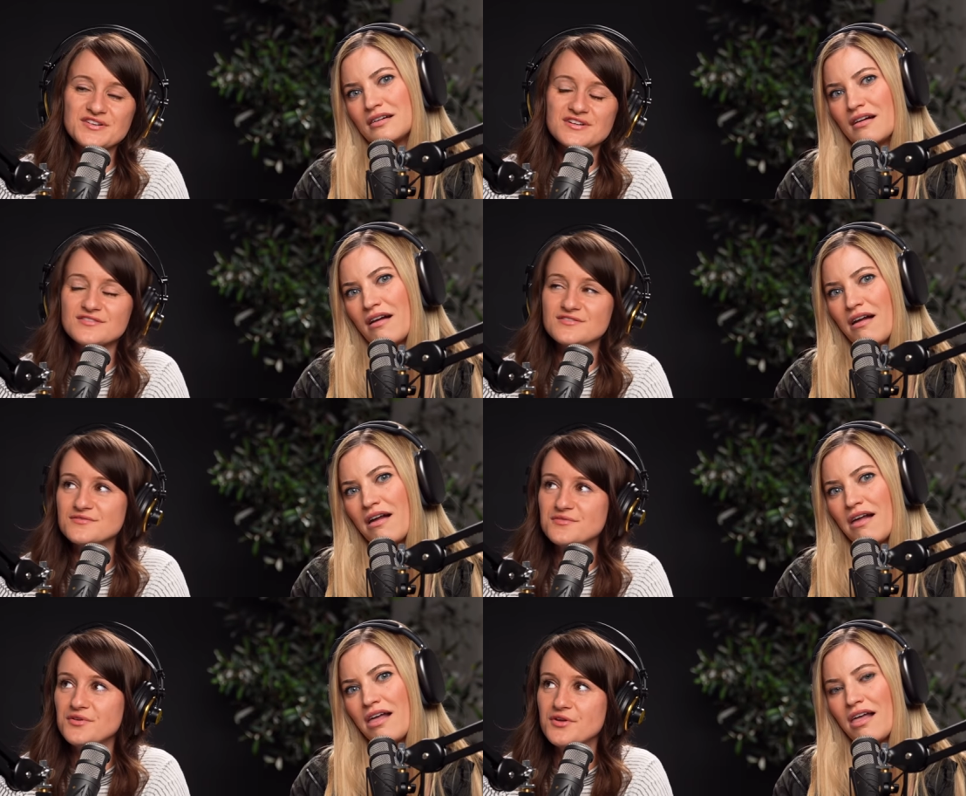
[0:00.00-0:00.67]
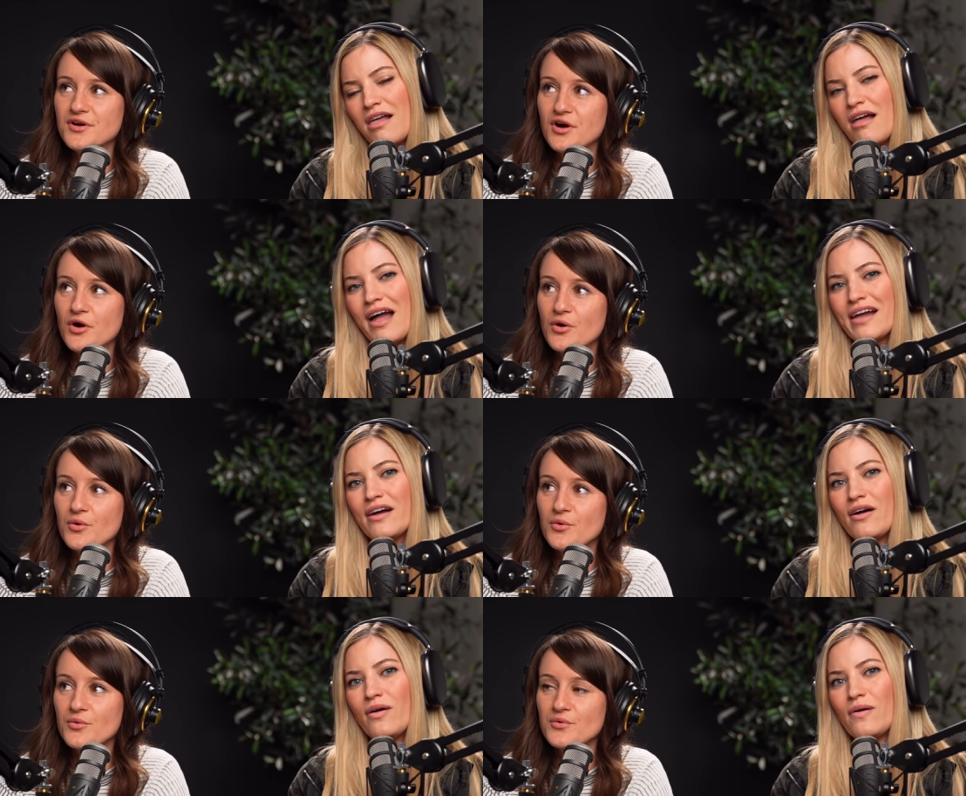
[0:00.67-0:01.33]
Speaker 1: Re- oh no. I
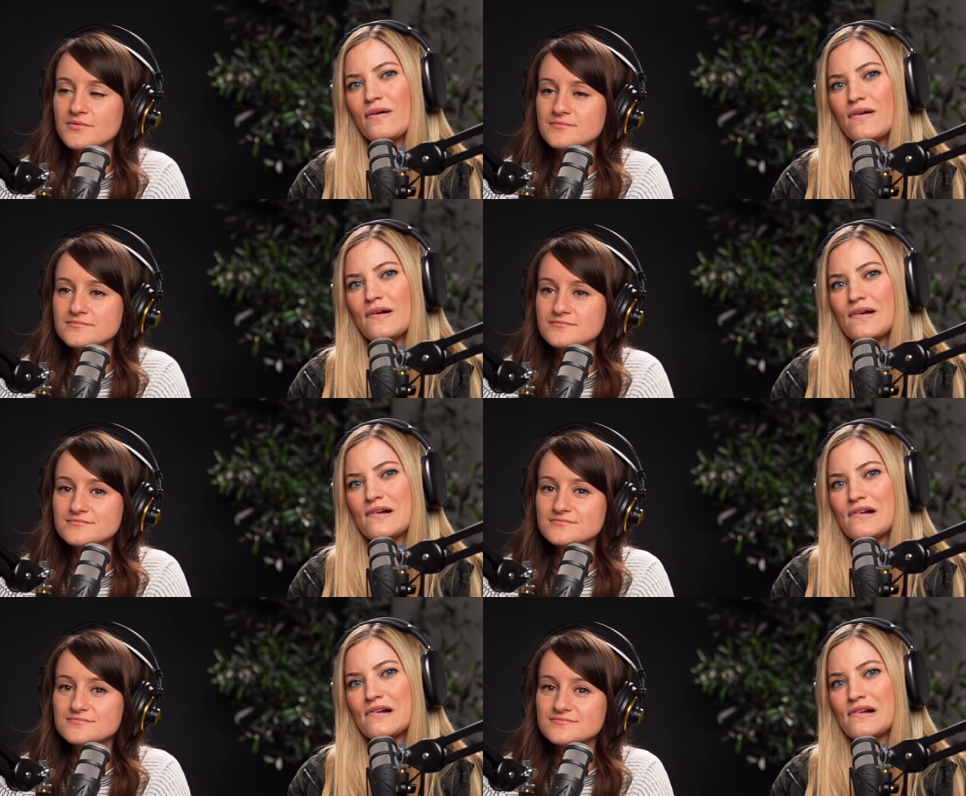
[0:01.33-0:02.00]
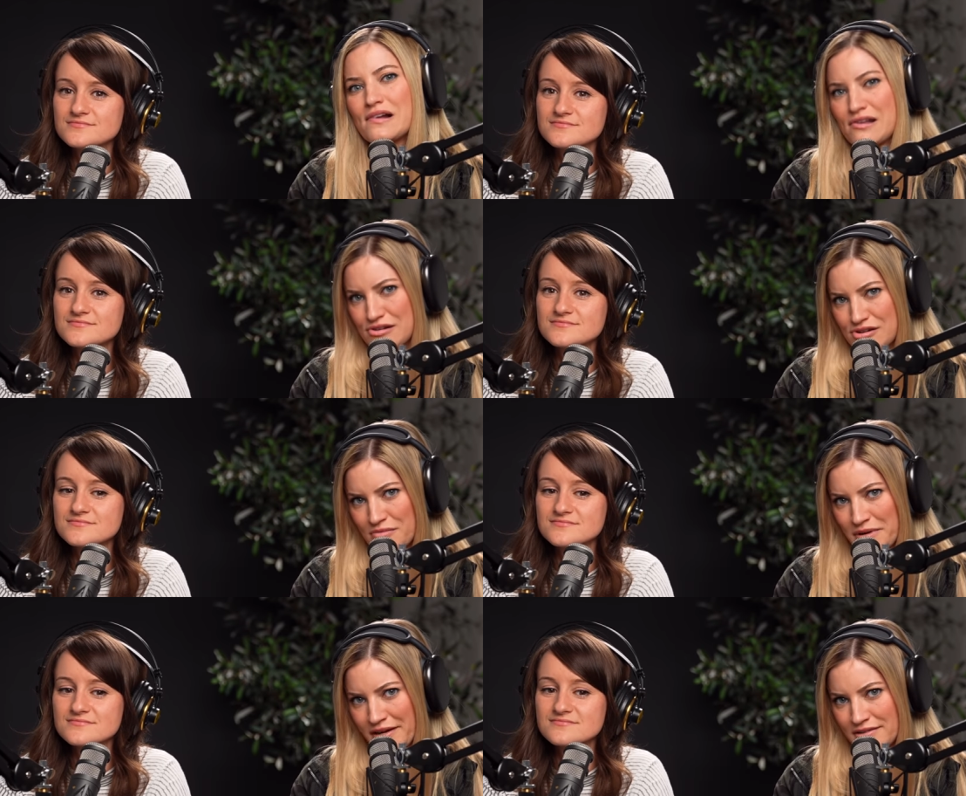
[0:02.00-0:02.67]
go. Are you
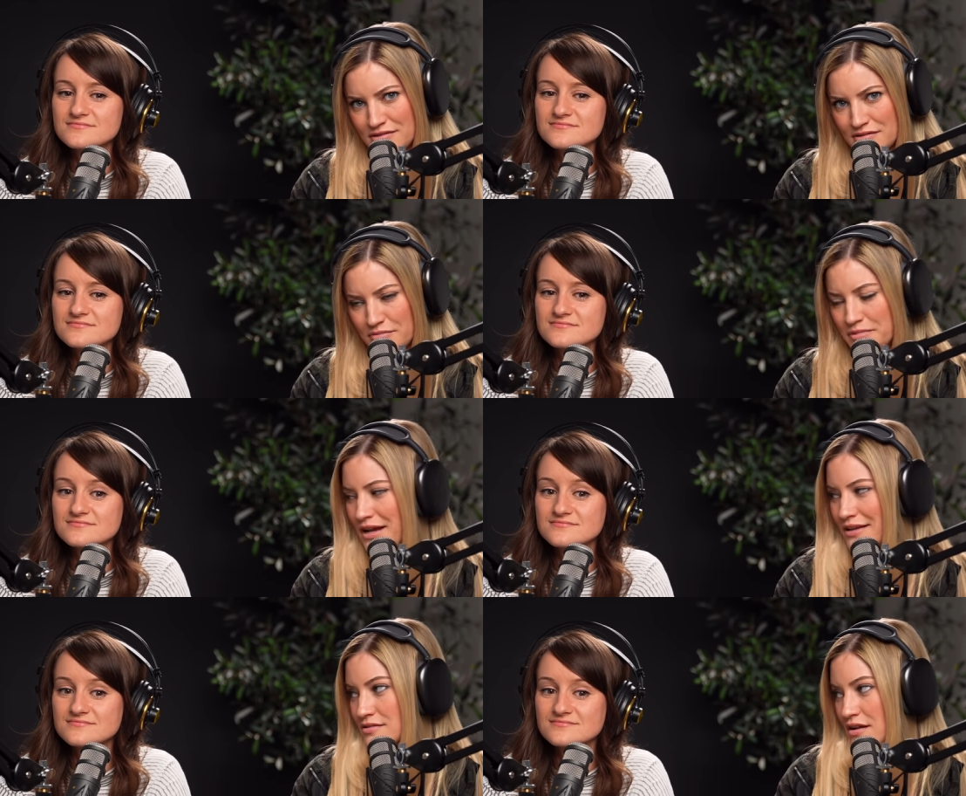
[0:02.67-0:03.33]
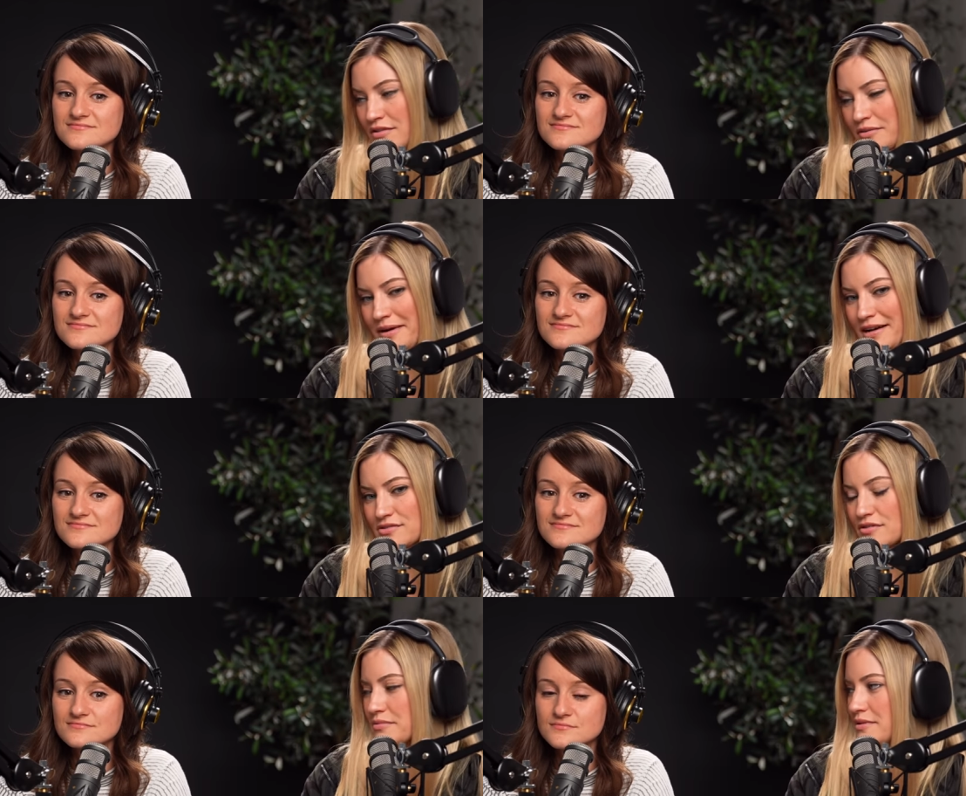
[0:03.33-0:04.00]
sure my eyes are open? I, I don't think my
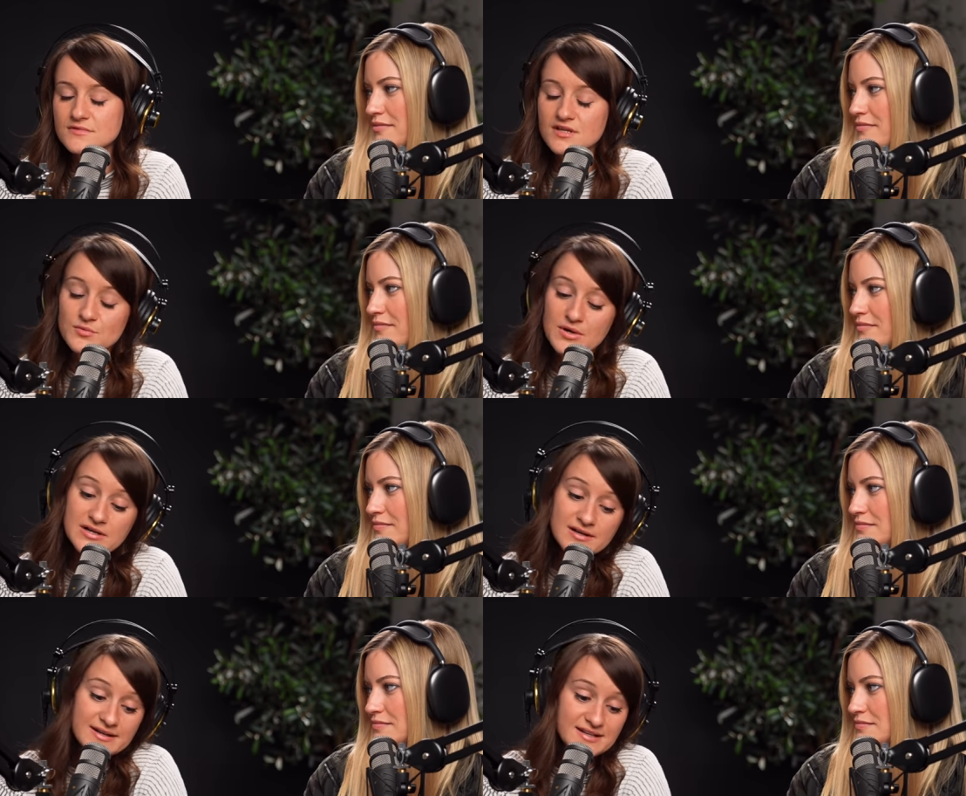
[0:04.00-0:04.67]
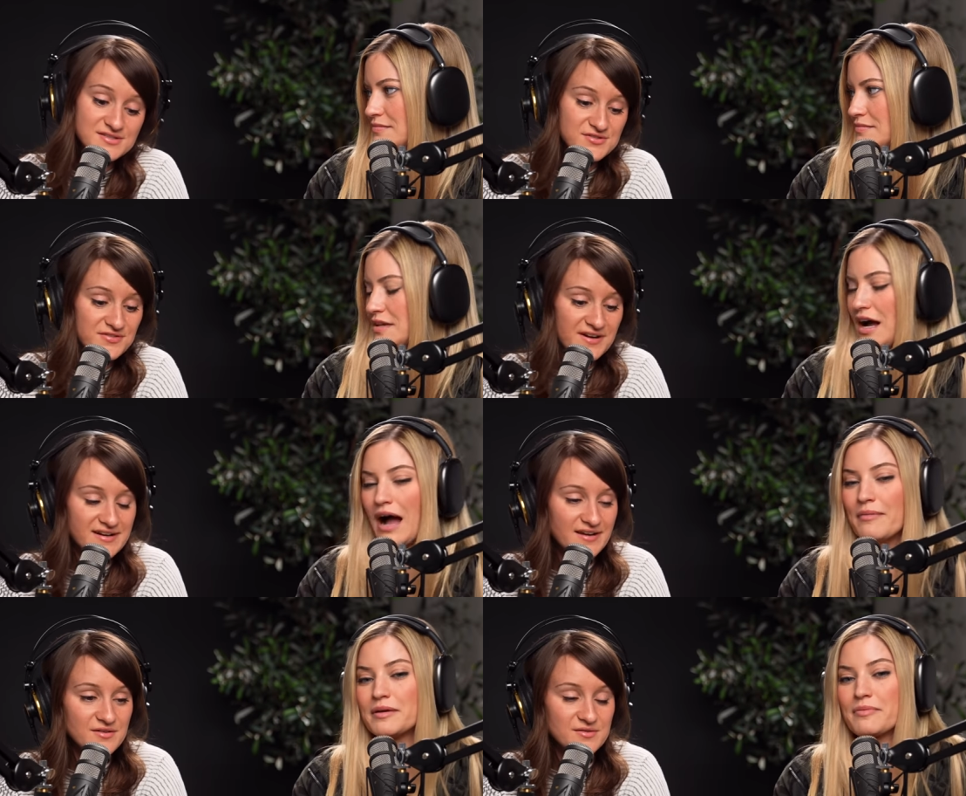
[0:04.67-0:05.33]
eyes are open. Well, I guess you'll
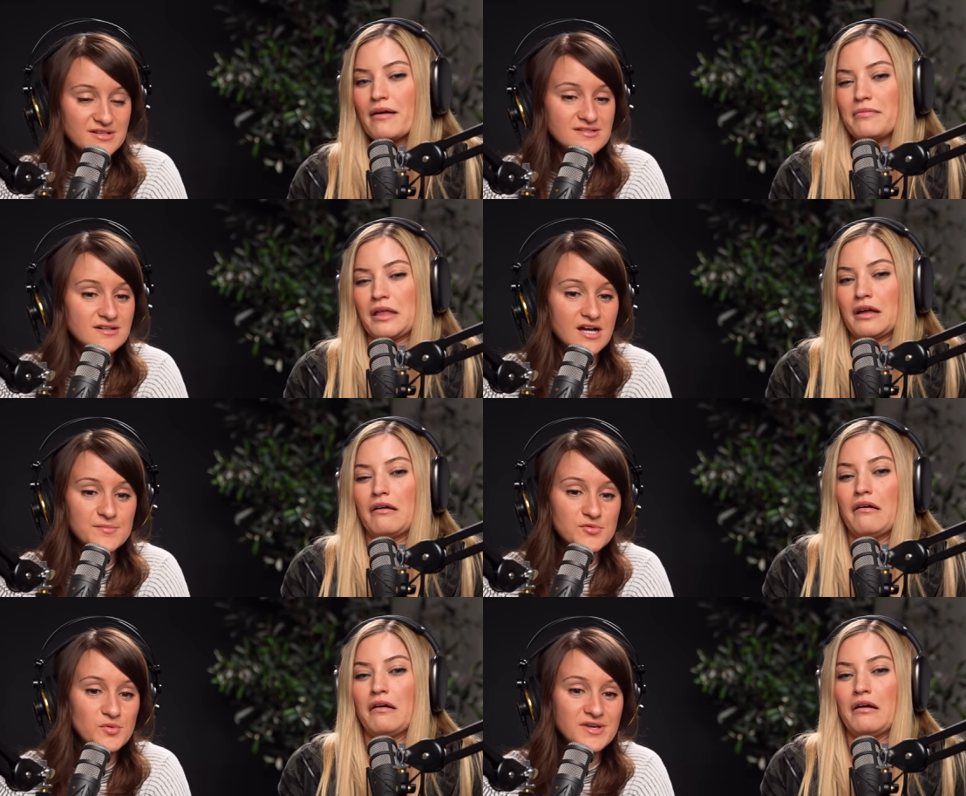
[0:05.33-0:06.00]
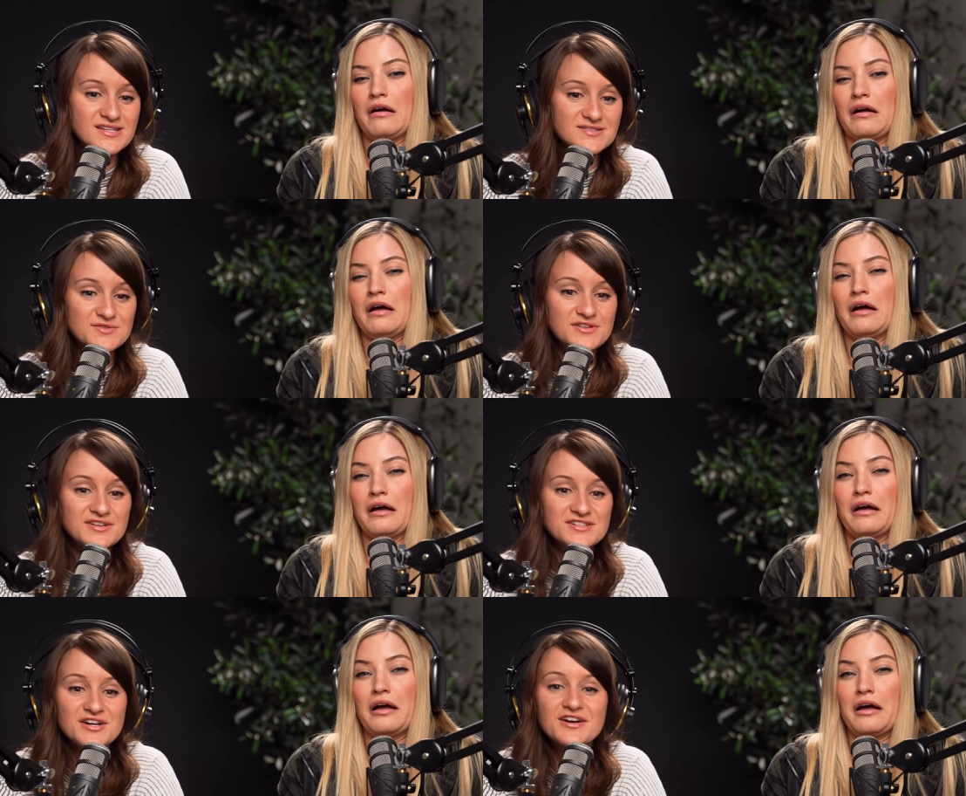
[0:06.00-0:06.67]
find I'm out in a couple
Speaker 2: weeks when you
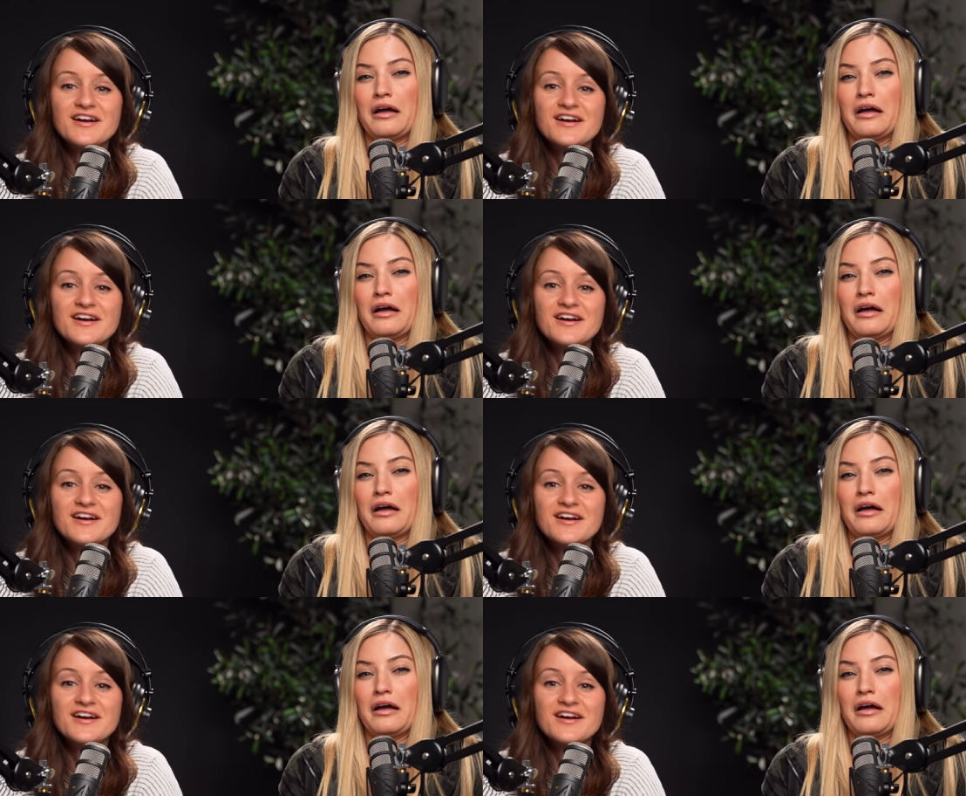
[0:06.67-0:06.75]
get your